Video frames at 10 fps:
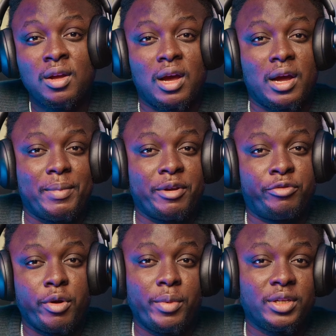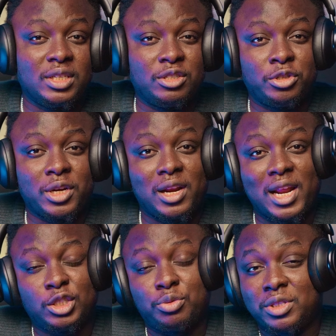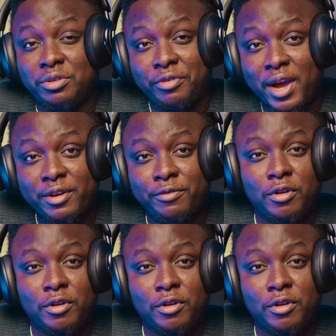and my frame rate is usually like 25